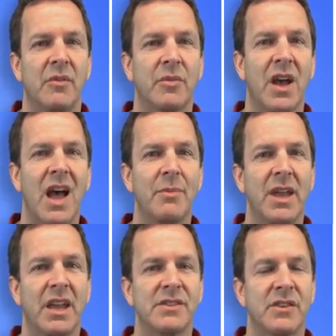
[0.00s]

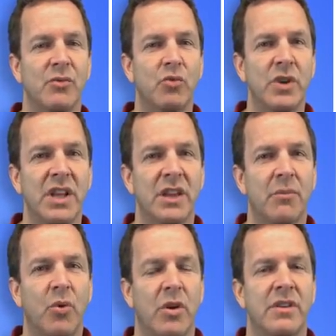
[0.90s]
copying is a really
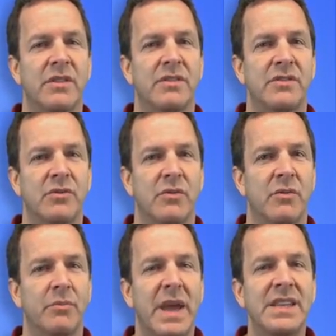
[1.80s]
important sort
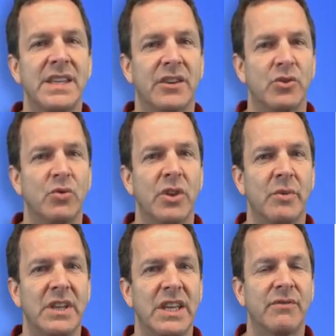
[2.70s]
of basic tool that
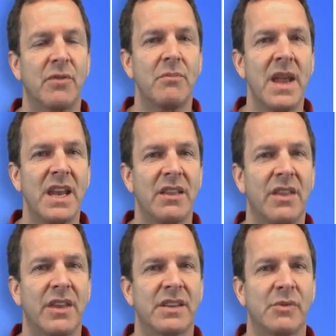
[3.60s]
we need for many of the
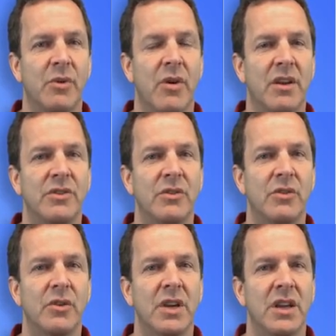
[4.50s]
things that we want to
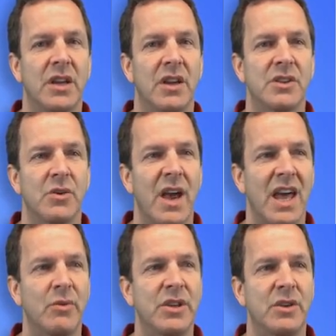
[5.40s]
do. So how
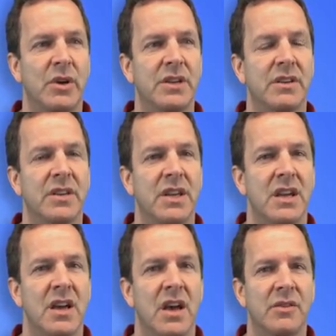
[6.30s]
do we do it?
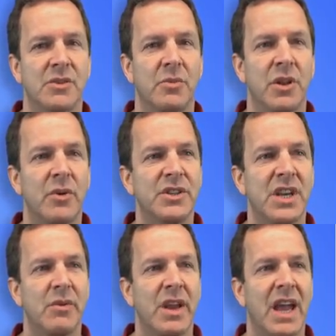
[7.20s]
So polymerase
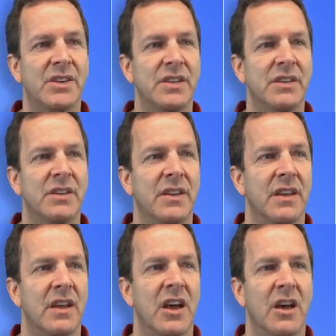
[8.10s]
chain reaction
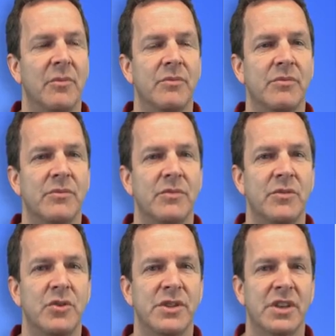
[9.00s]

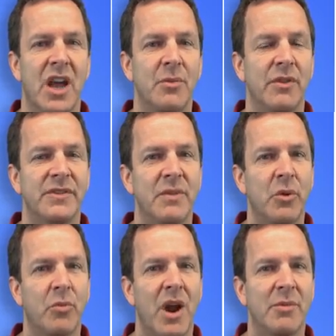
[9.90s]
uses a couple of
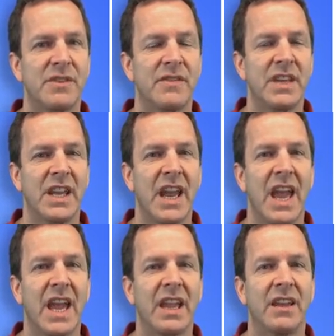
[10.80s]
simple properties of
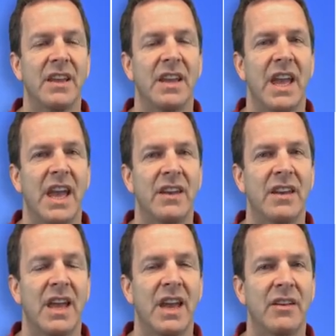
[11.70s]
DNA
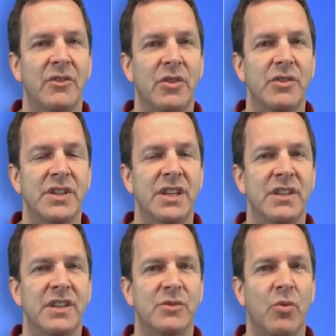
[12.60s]
and turns it into this